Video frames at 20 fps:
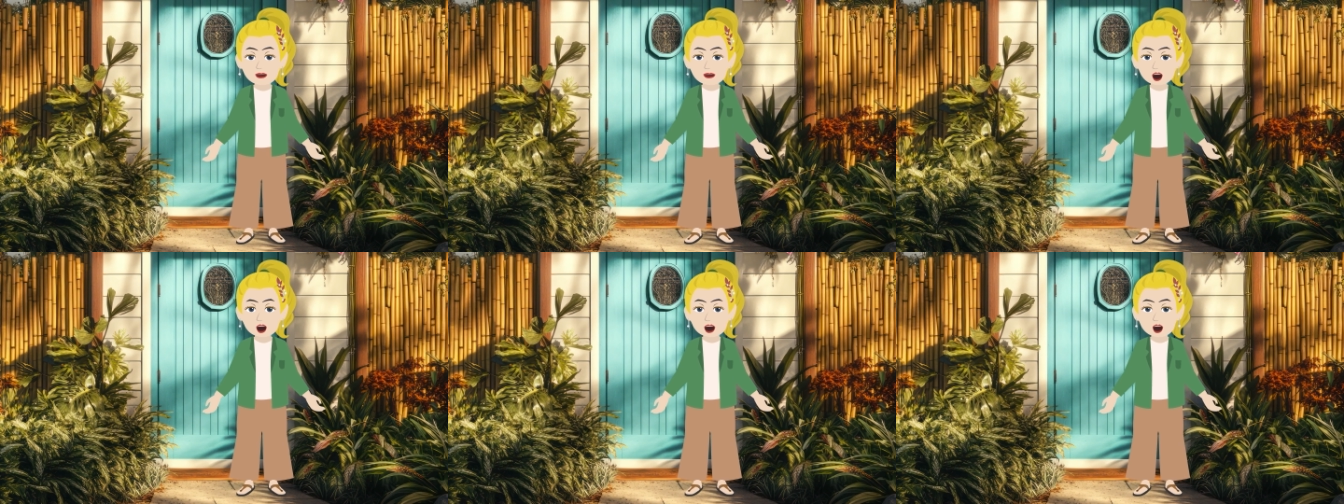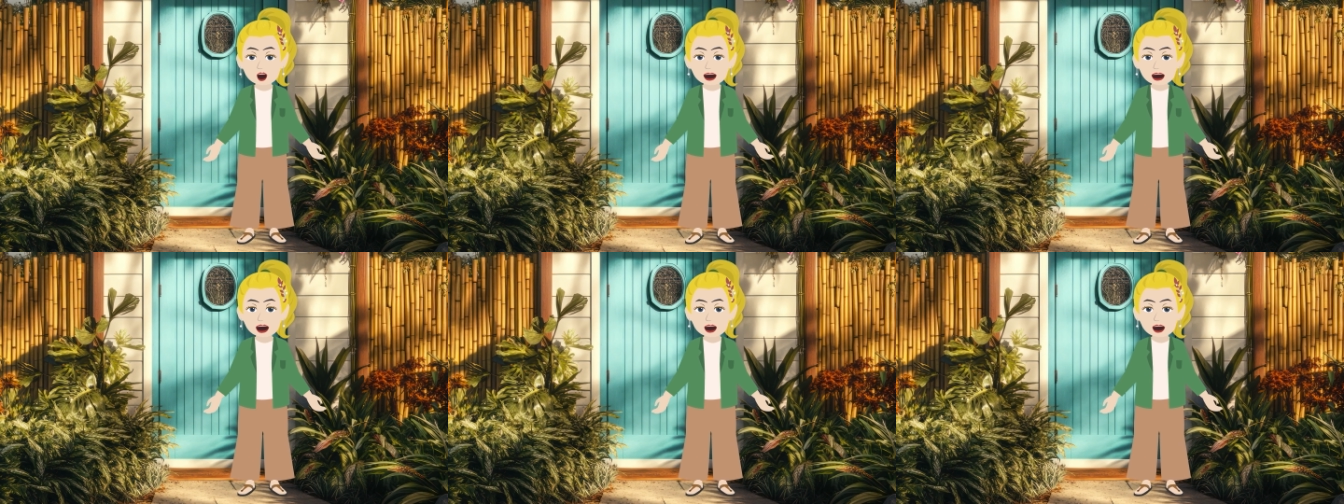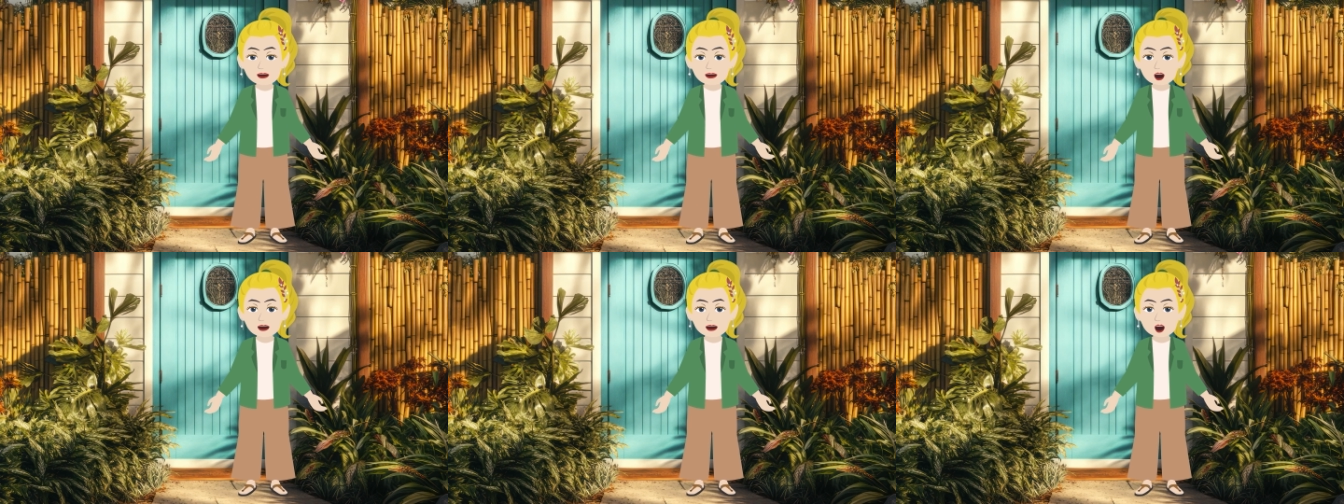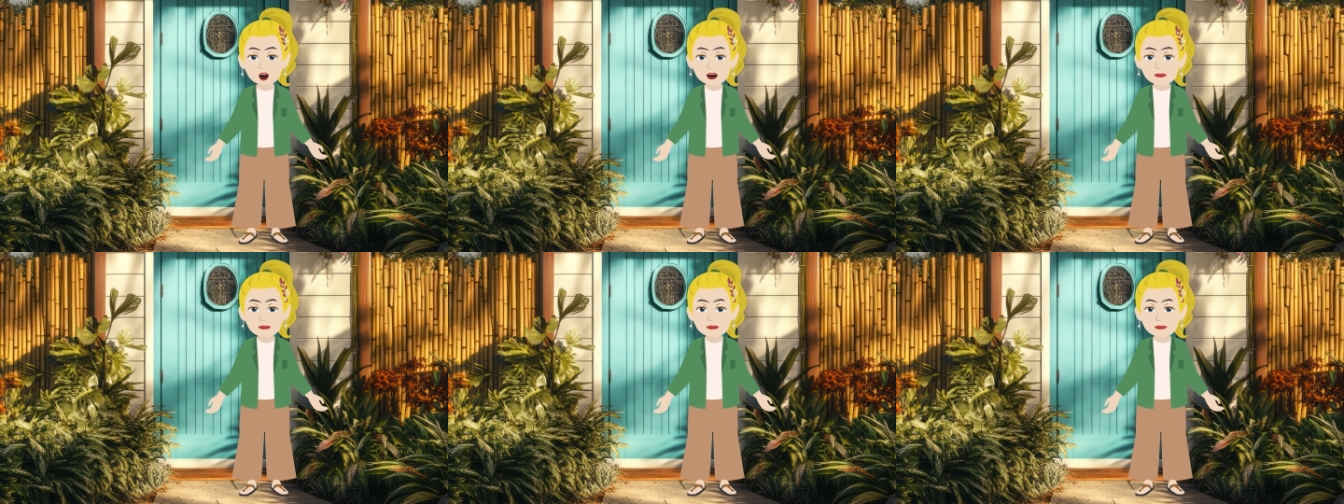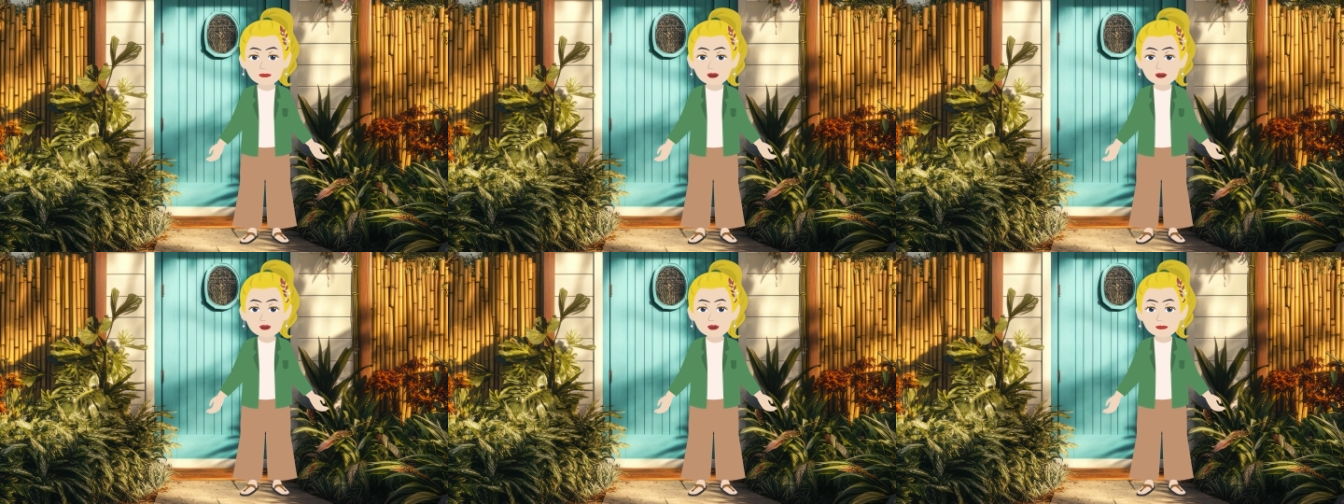I know I've been
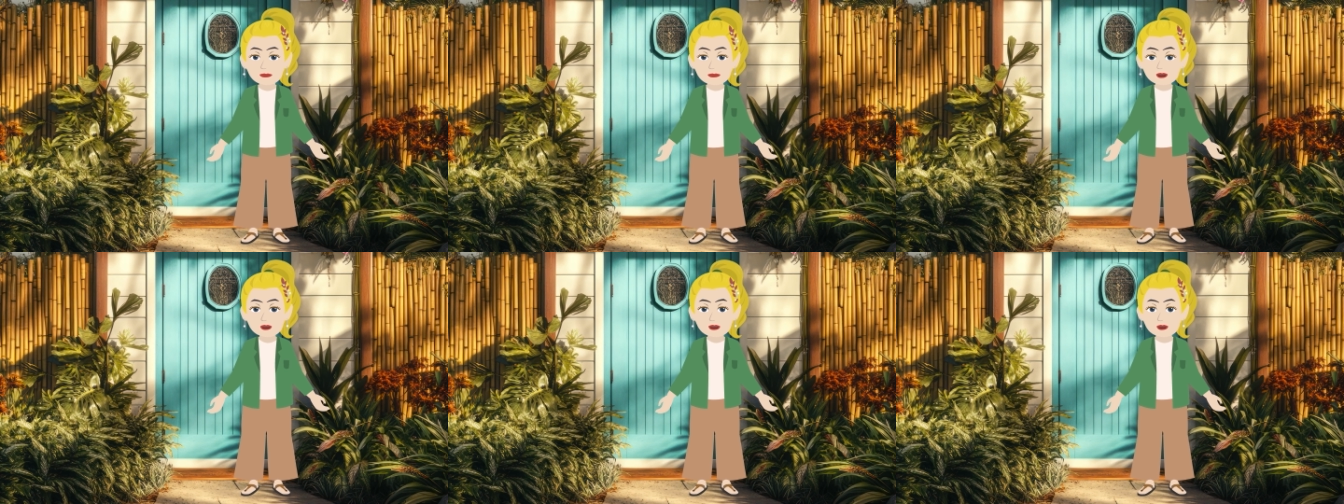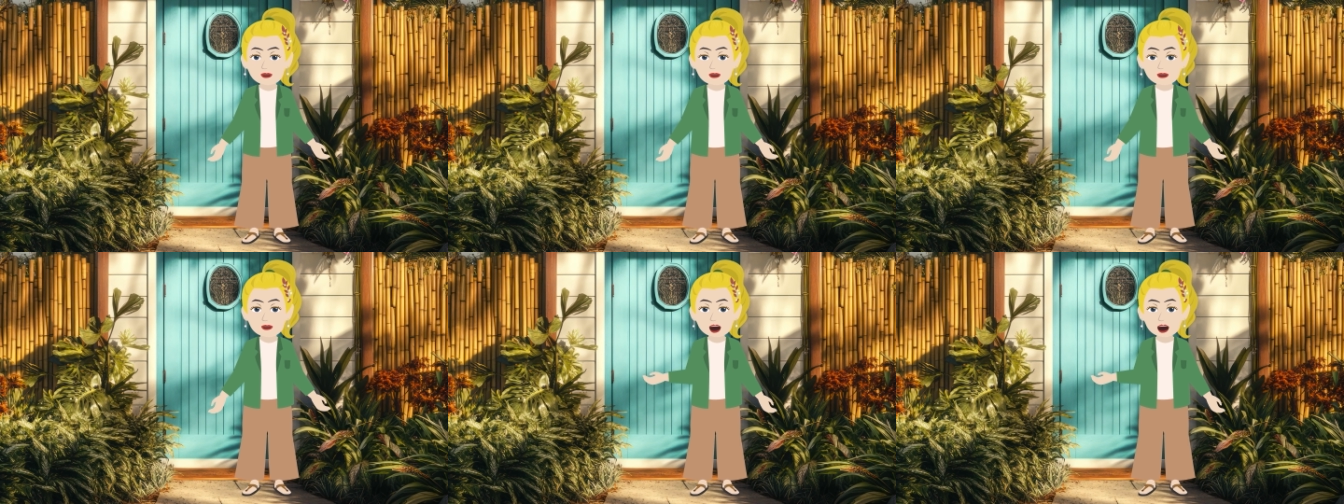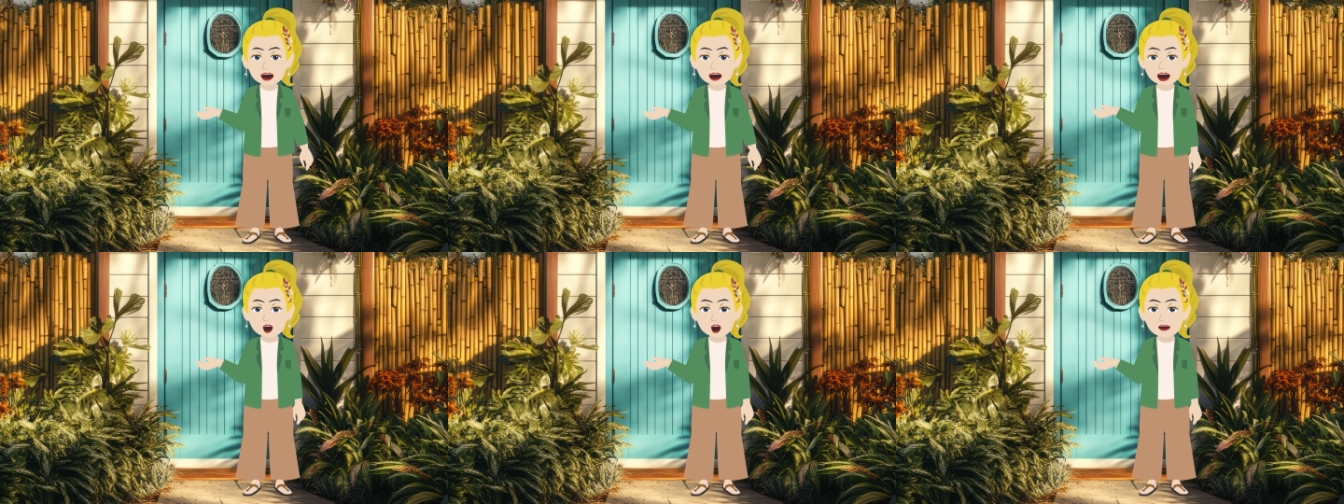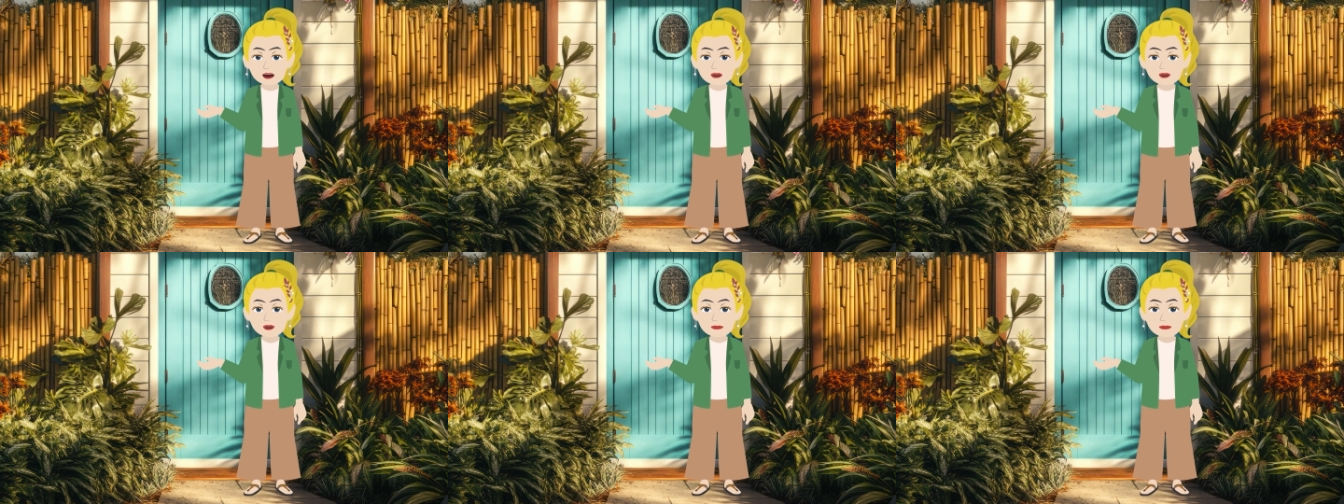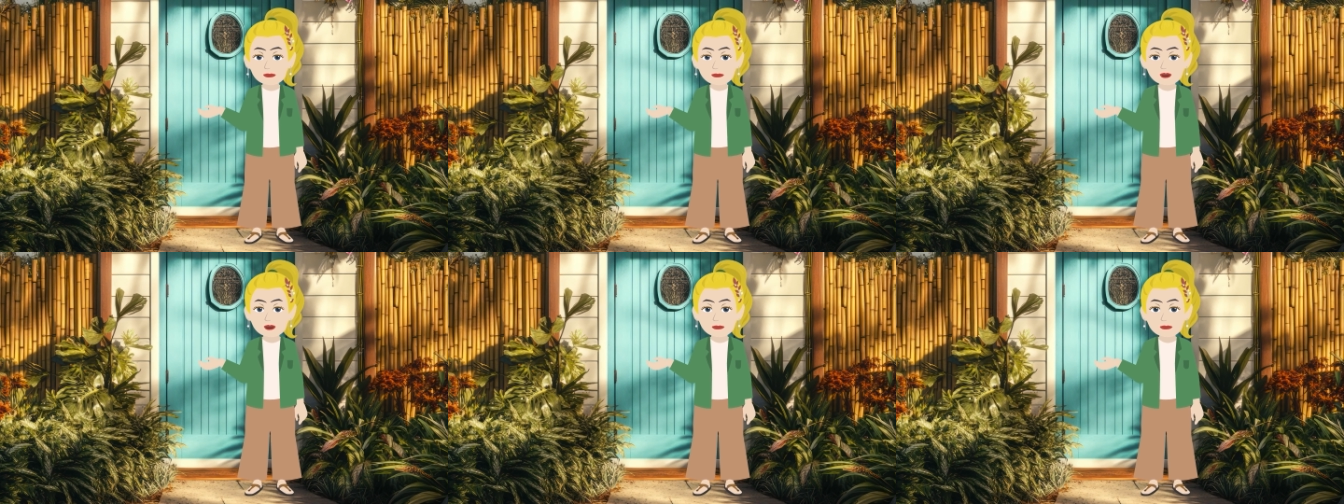asking. Where is it?